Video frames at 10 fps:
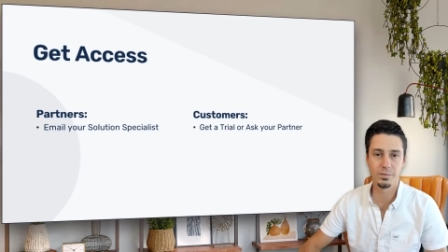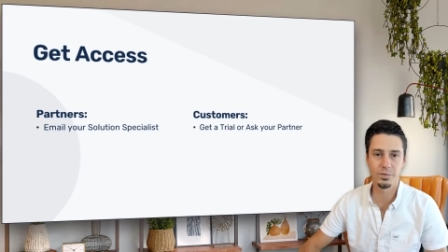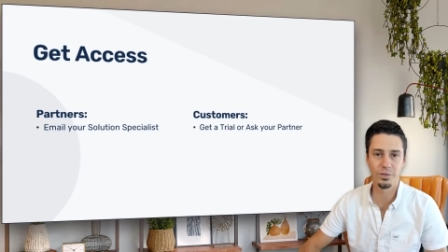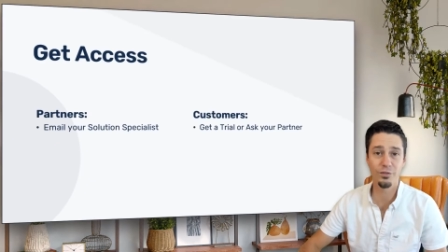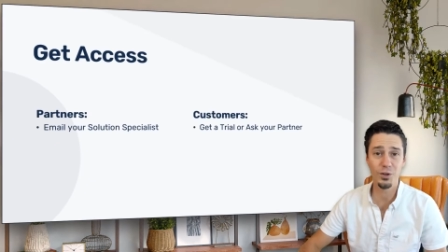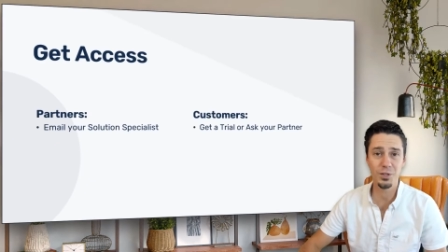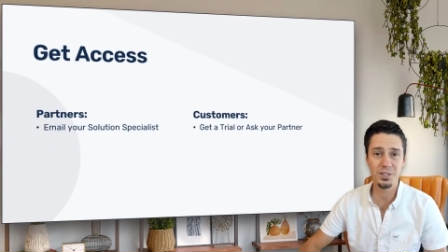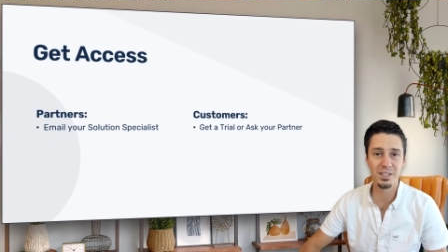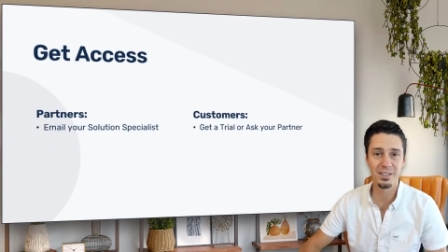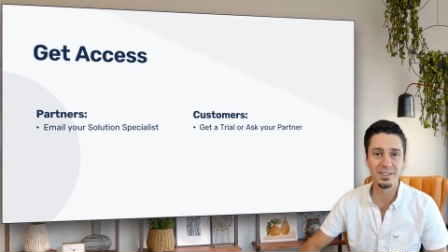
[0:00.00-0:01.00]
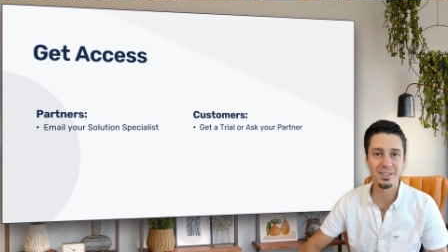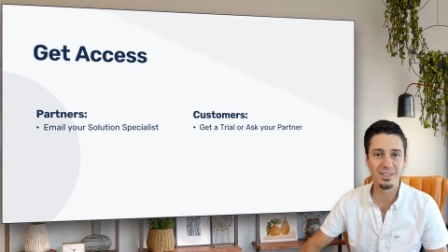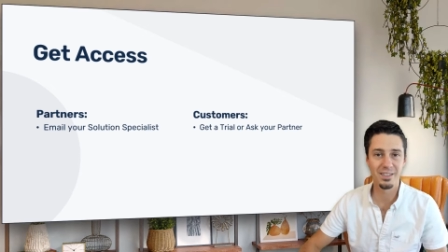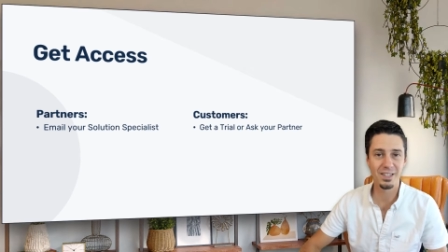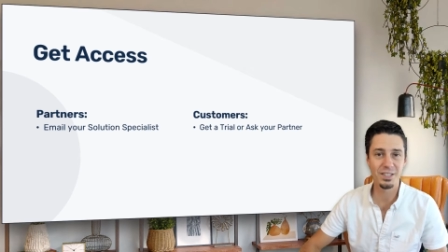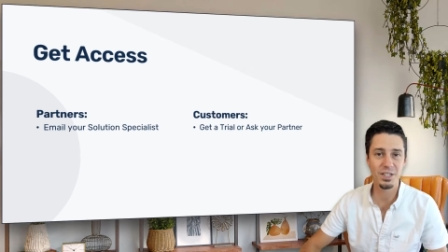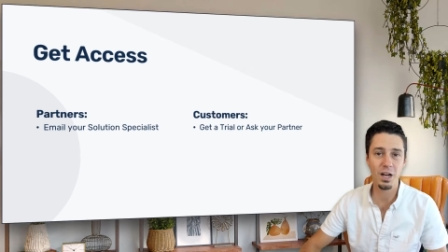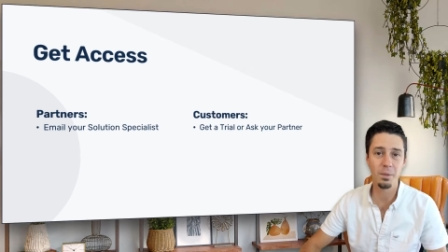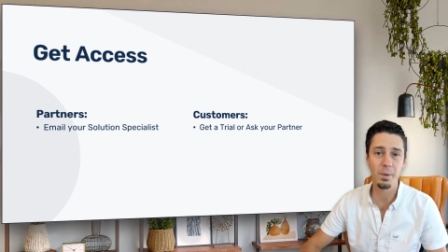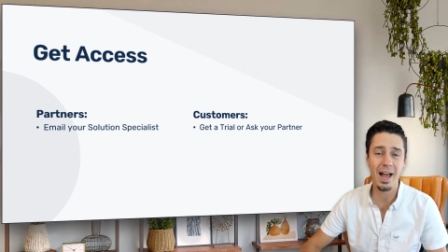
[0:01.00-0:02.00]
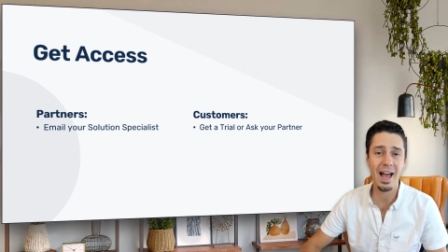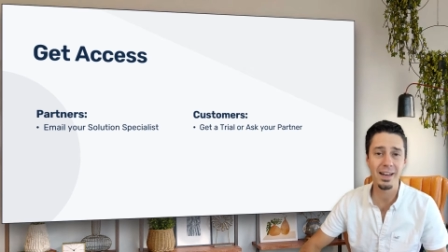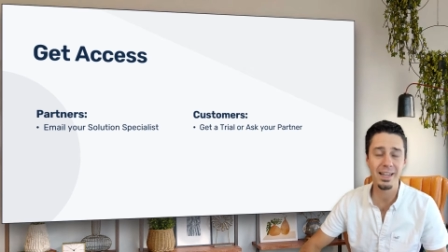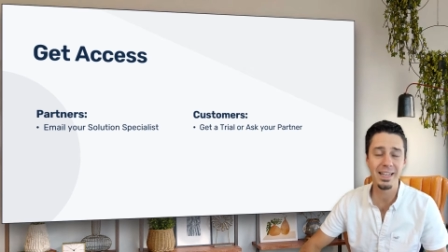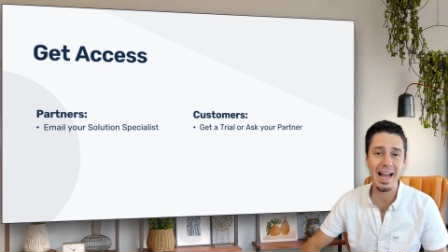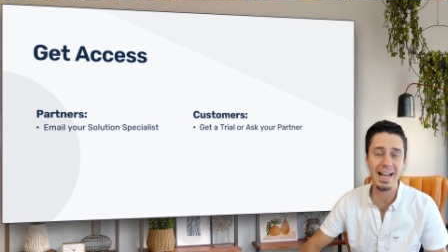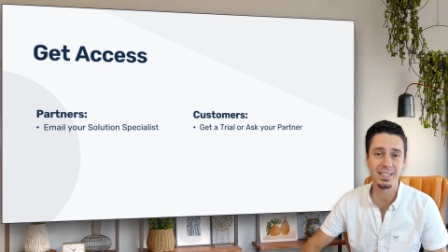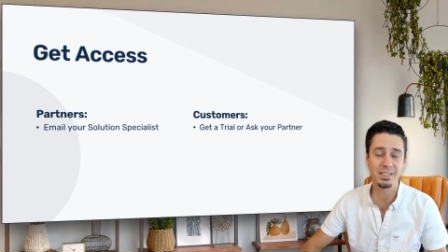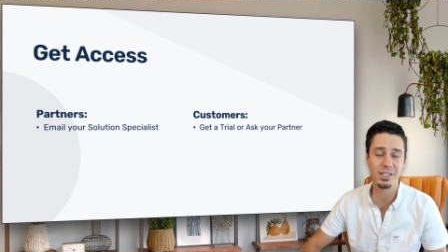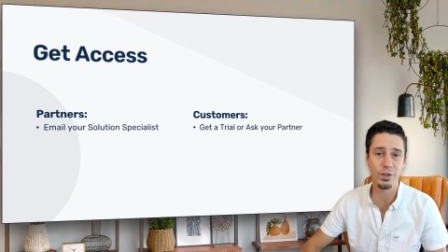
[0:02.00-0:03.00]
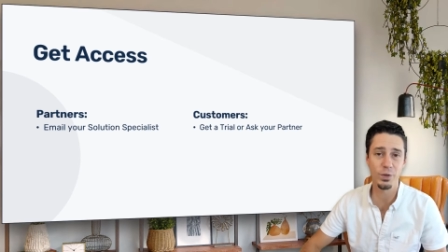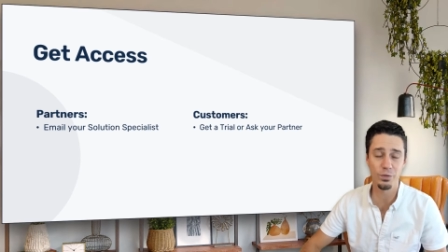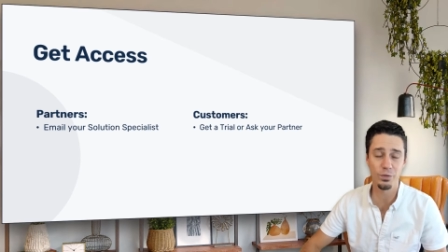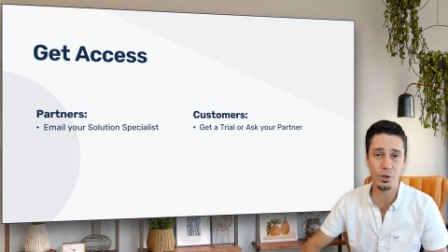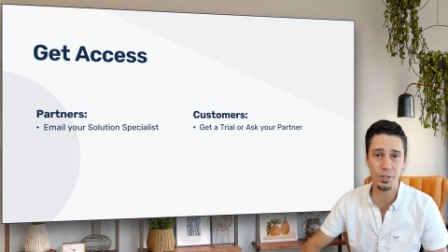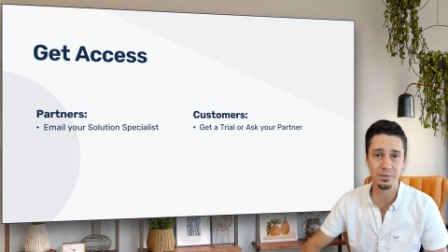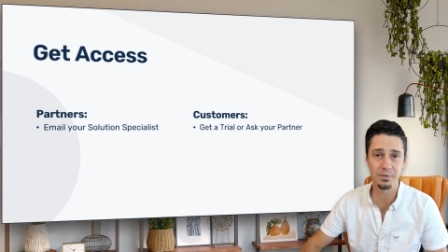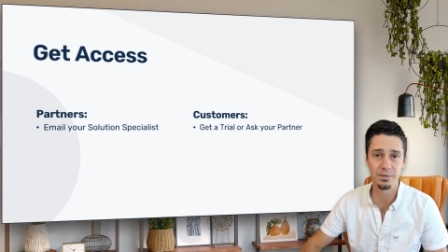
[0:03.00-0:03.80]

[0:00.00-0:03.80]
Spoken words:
First, let's talk about how to get access to the new version.